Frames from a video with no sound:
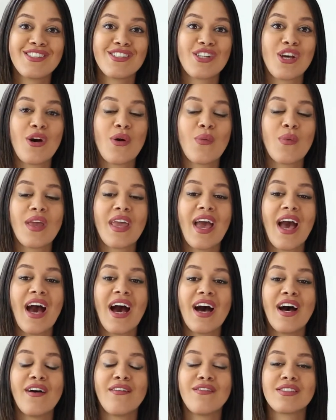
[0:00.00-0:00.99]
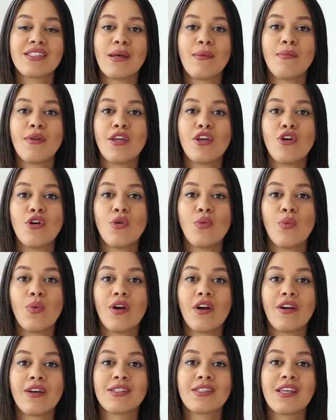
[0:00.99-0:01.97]
So we have somebody who
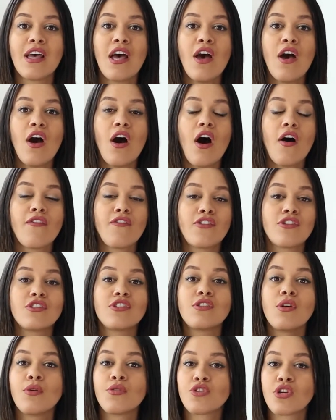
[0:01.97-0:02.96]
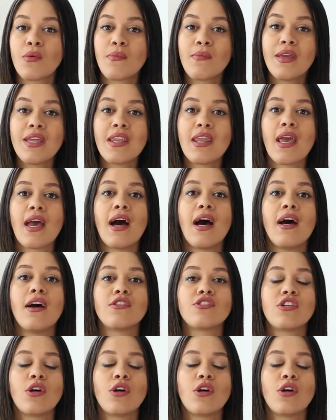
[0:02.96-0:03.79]
works for social media.